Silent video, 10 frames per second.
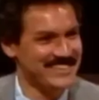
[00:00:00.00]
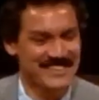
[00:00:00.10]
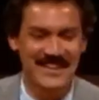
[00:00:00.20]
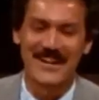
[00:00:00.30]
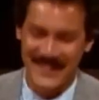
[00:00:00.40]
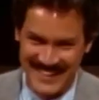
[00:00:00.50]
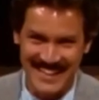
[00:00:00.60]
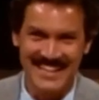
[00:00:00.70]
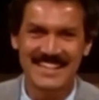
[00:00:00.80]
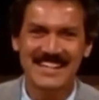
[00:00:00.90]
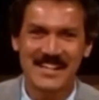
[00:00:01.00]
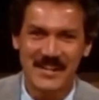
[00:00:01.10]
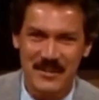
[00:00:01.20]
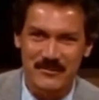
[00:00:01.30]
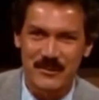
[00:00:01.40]
you. Here we go.
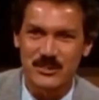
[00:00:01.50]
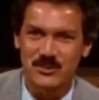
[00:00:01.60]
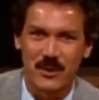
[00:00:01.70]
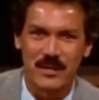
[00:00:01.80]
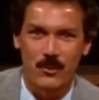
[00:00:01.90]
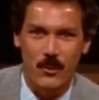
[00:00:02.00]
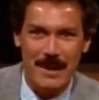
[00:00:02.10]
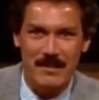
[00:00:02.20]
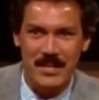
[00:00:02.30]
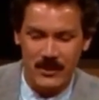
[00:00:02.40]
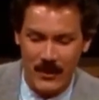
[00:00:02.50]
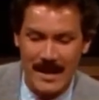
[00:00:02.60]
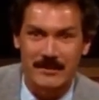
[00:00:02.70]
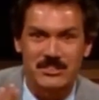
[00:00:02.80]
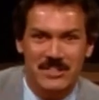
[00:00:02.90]
First one. Whammy on the
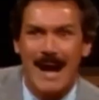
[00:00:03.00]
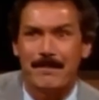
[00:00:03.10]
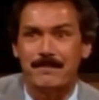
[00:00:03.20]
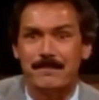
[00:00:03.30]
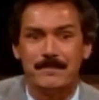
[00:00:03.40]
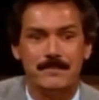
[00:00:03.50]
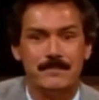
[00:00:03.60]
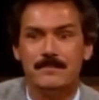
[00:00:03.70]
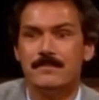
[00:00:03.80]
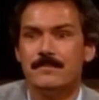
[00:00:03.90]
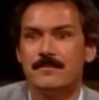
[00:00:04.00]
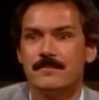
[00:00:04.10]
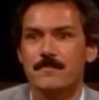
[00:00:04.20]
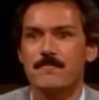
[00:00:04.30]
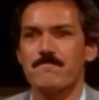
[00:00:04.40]
whammy. Stop. Stop at a clock.
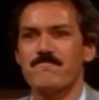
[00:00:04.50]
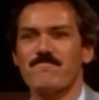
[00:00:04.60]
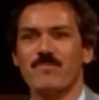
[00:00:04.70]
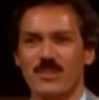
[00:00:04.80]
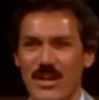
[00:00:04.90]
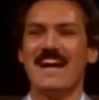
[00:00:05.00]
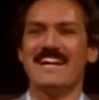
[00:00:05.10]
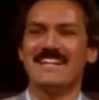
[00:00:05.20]
Brian,